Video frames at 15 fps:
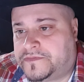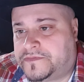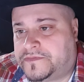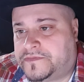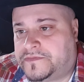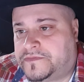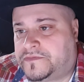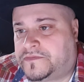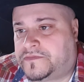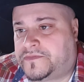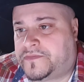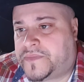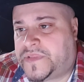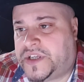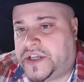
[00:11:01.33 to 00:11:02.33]

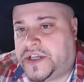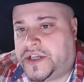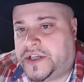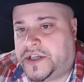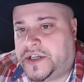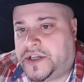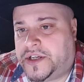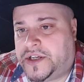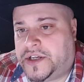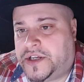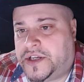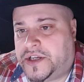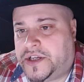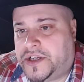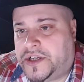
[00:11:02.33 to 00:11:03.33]

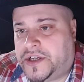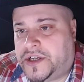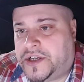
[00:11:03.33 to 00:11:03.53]
Nothing is said.